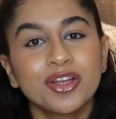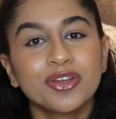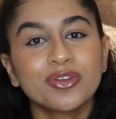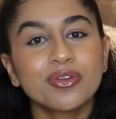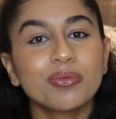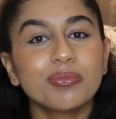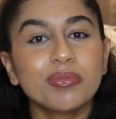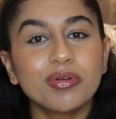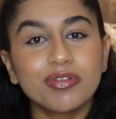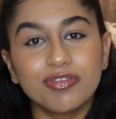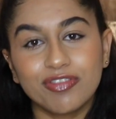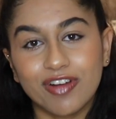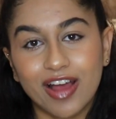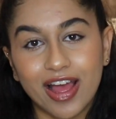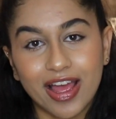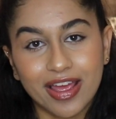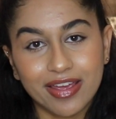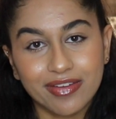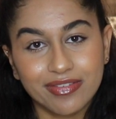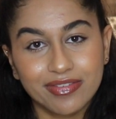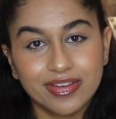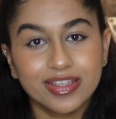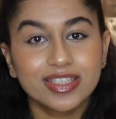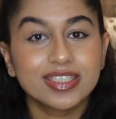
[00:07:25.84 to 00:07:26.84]
Number
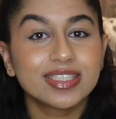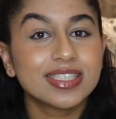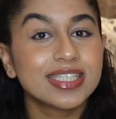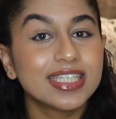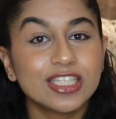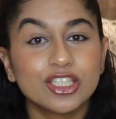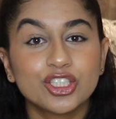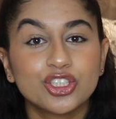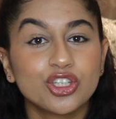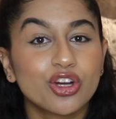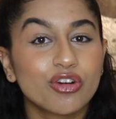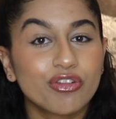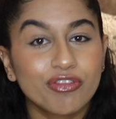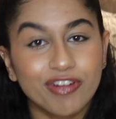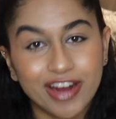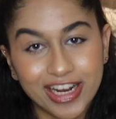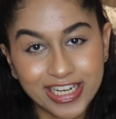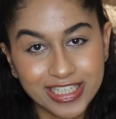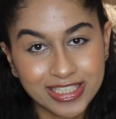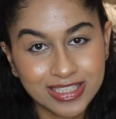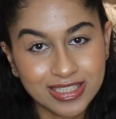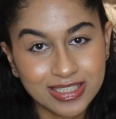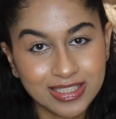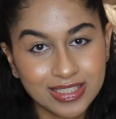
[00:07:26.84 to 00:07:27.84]
5, teach your
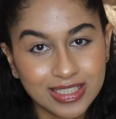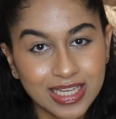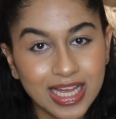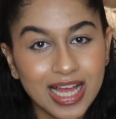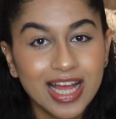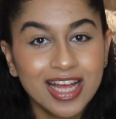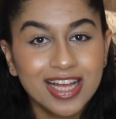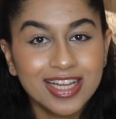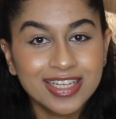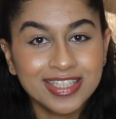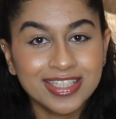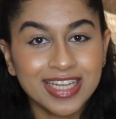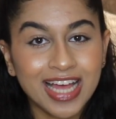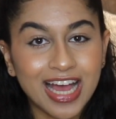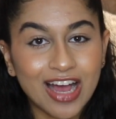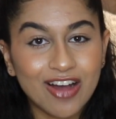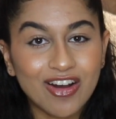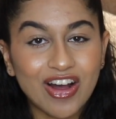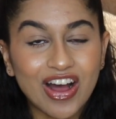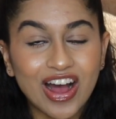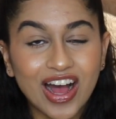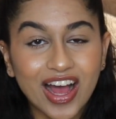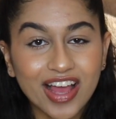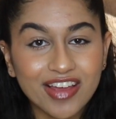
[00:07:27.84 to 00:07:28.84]
friends.
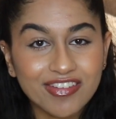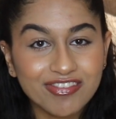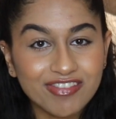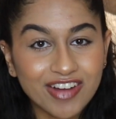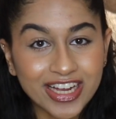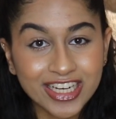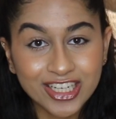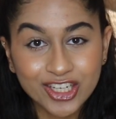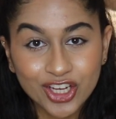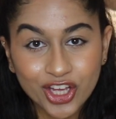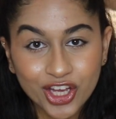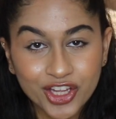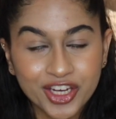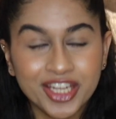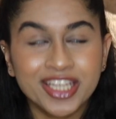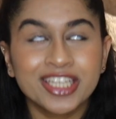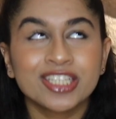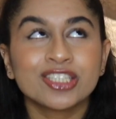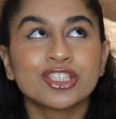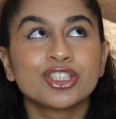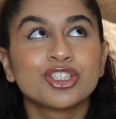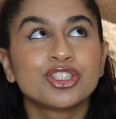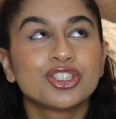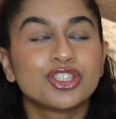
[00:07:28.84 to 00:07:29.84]
Now, I find
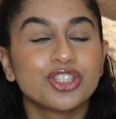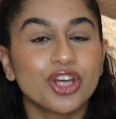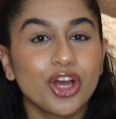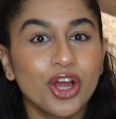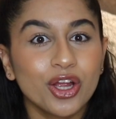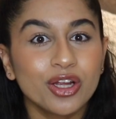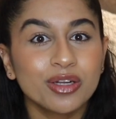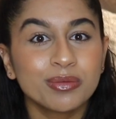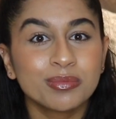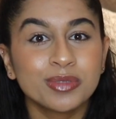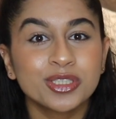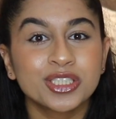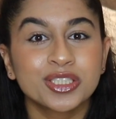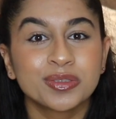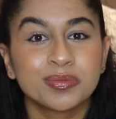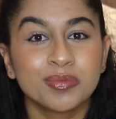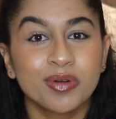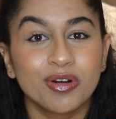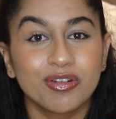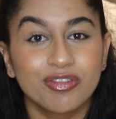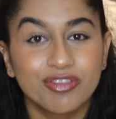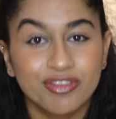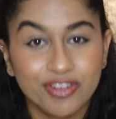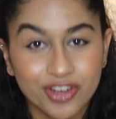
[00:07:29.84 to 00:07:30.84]
learning so much
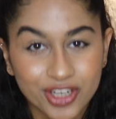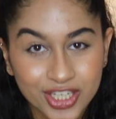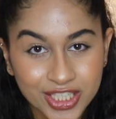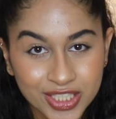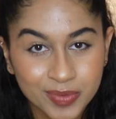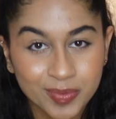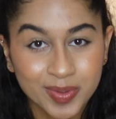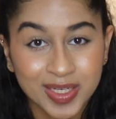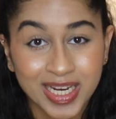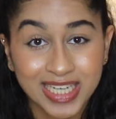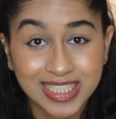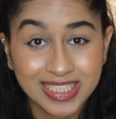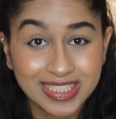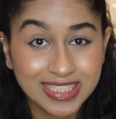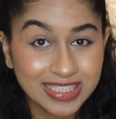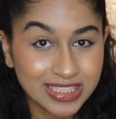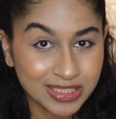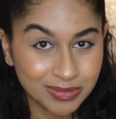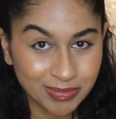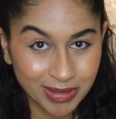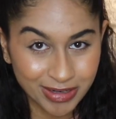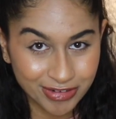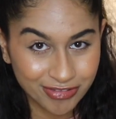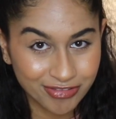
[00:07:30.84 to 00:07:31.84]
more fun when I
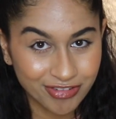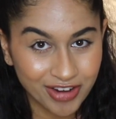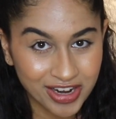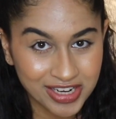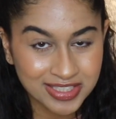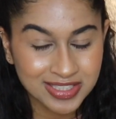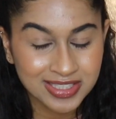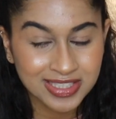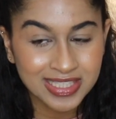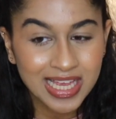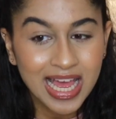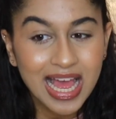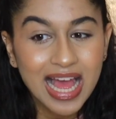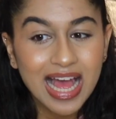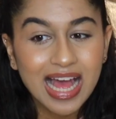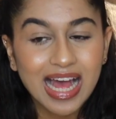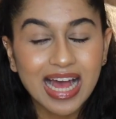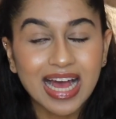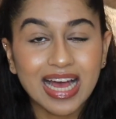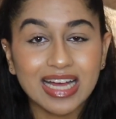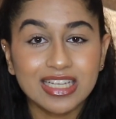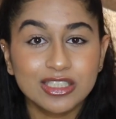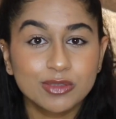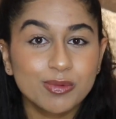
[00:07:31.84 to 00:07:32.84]
teach my friends,
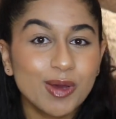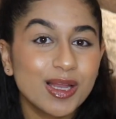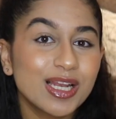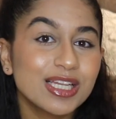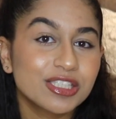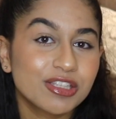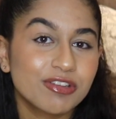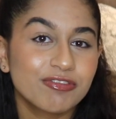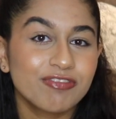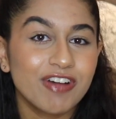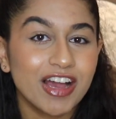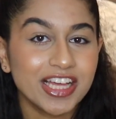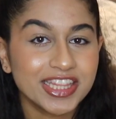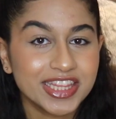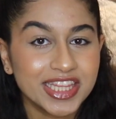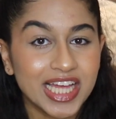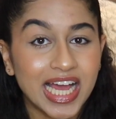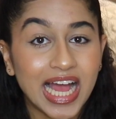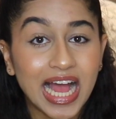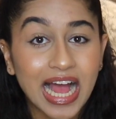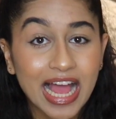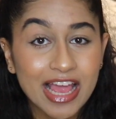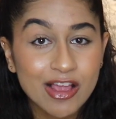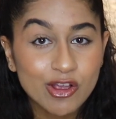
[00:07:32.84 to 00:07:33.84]
as well as the fact
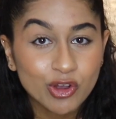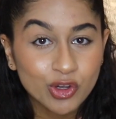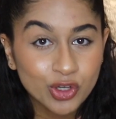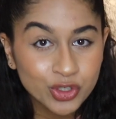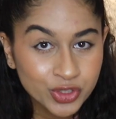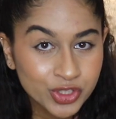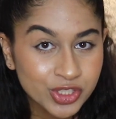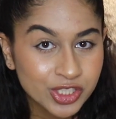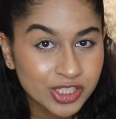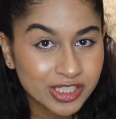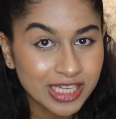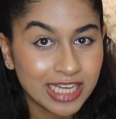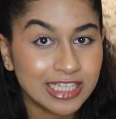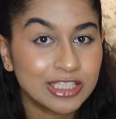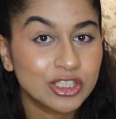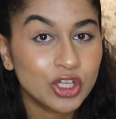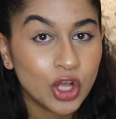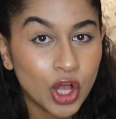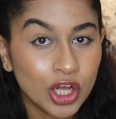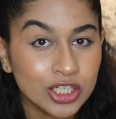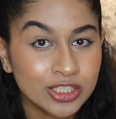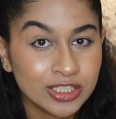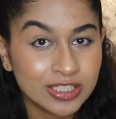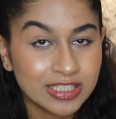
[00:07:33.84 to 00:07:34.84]
that I understand
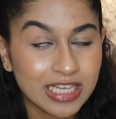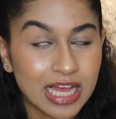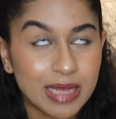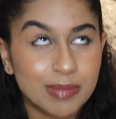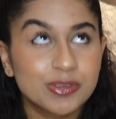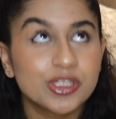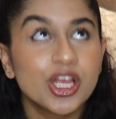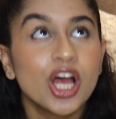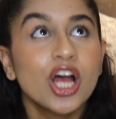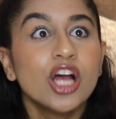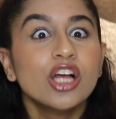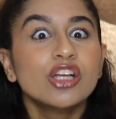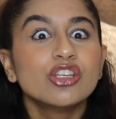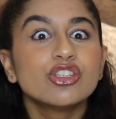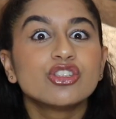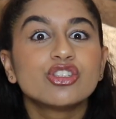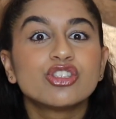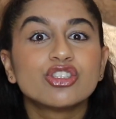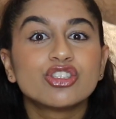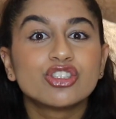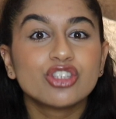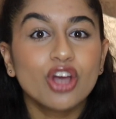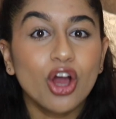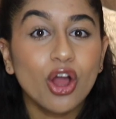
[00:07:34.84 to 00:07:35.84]
concepts
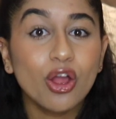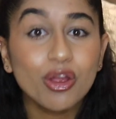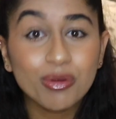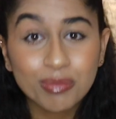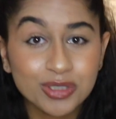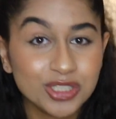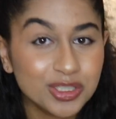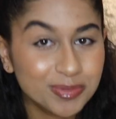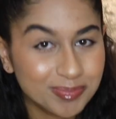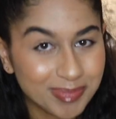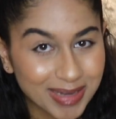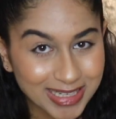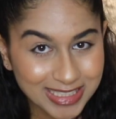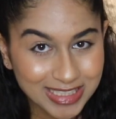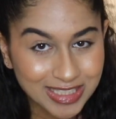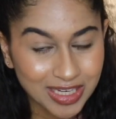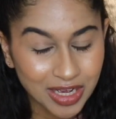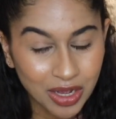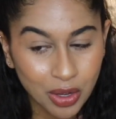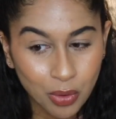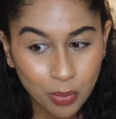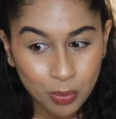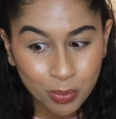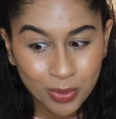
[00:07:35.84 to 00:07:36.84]
so much
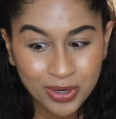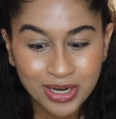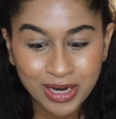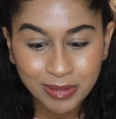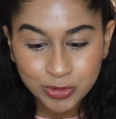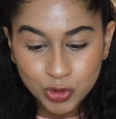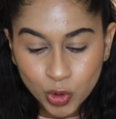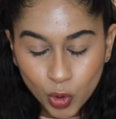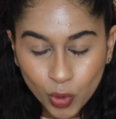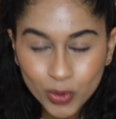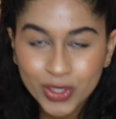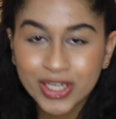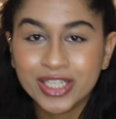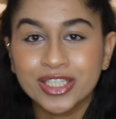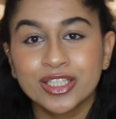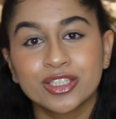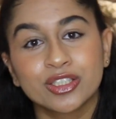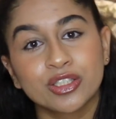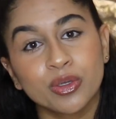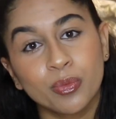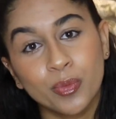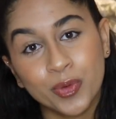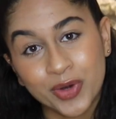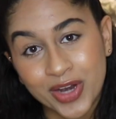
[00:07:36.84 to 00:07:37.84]
better when I'm talking to
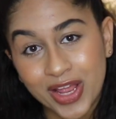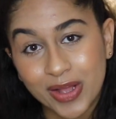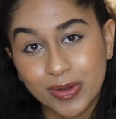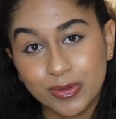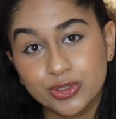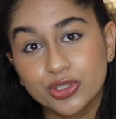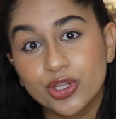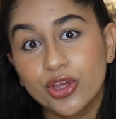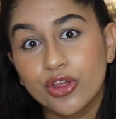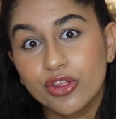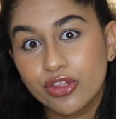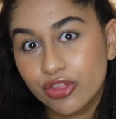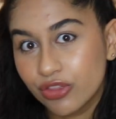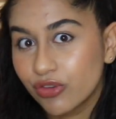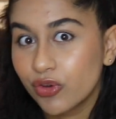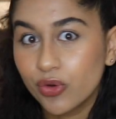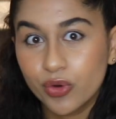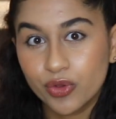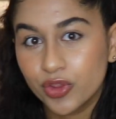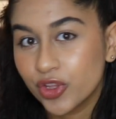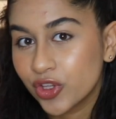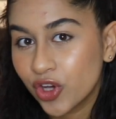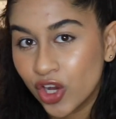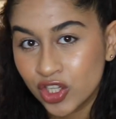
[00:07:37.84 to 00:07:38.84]
someone else
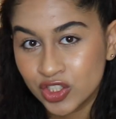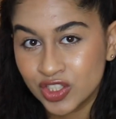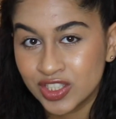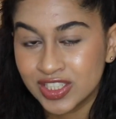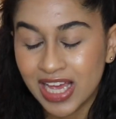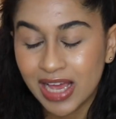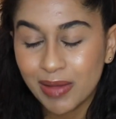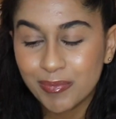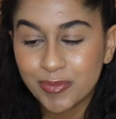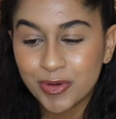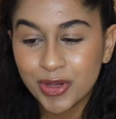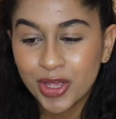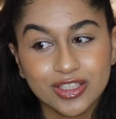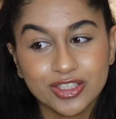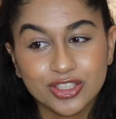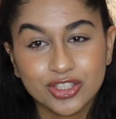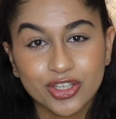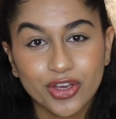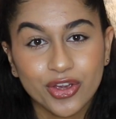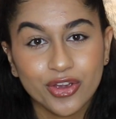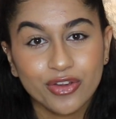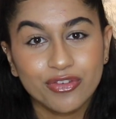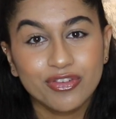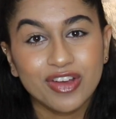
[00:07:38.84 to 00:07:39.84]
through the concept.
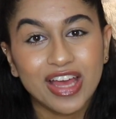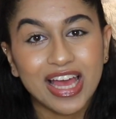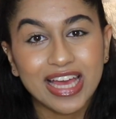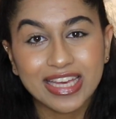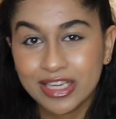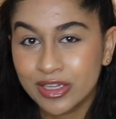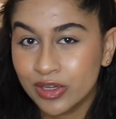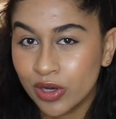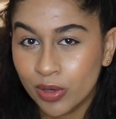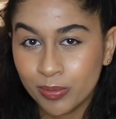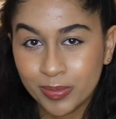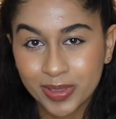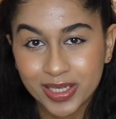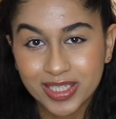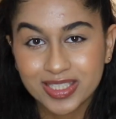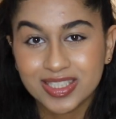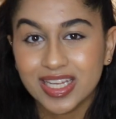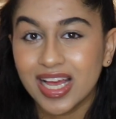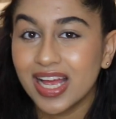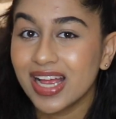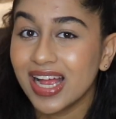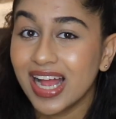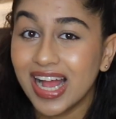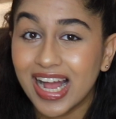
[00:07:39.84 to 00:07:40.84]
So for economics,
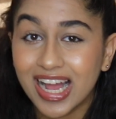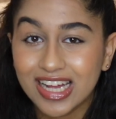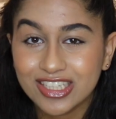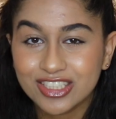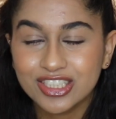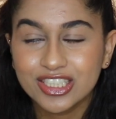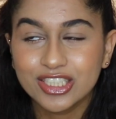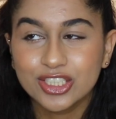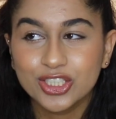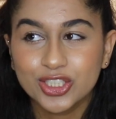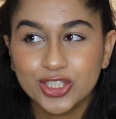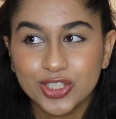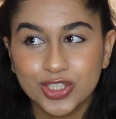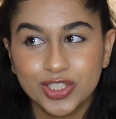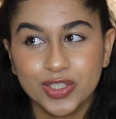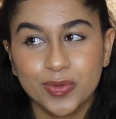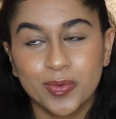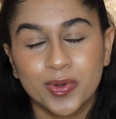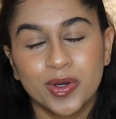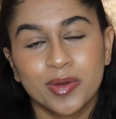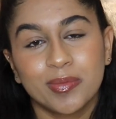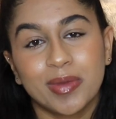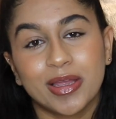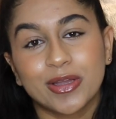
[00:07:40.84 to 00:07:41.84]
I actually tutor
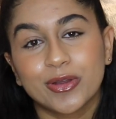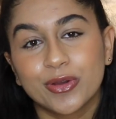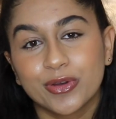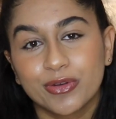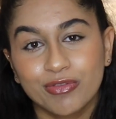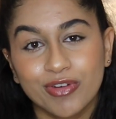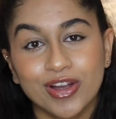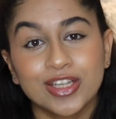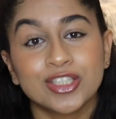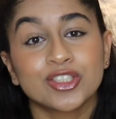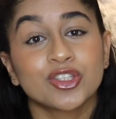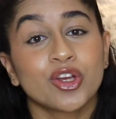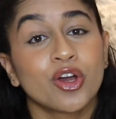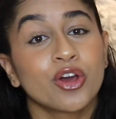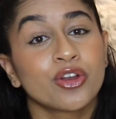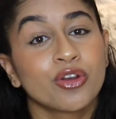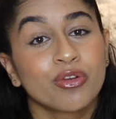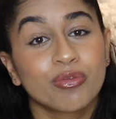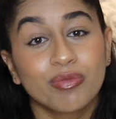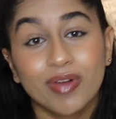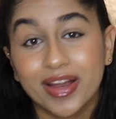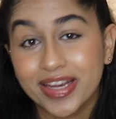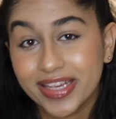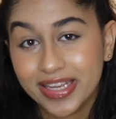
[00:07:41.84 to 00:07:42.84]
one of my good friends on
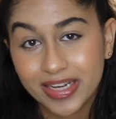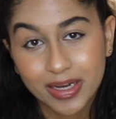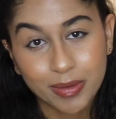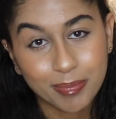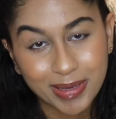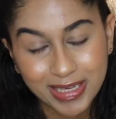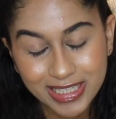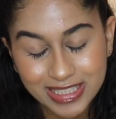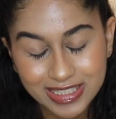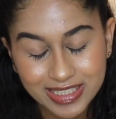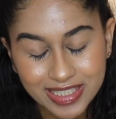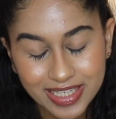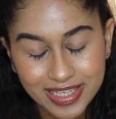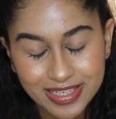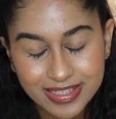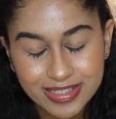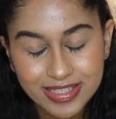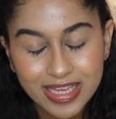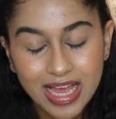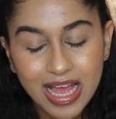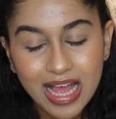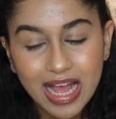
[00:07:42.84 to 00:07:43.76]
a regular basis,